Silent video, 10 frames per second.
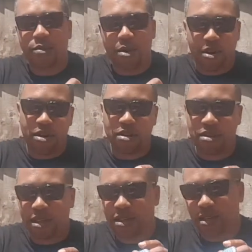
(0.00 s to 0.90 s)

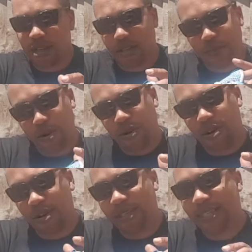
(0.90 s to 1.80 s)
Spiridons. These are the
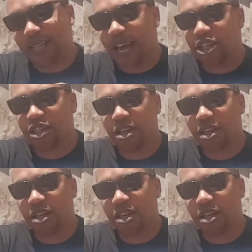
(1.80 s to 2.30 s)
Spiridon Stash.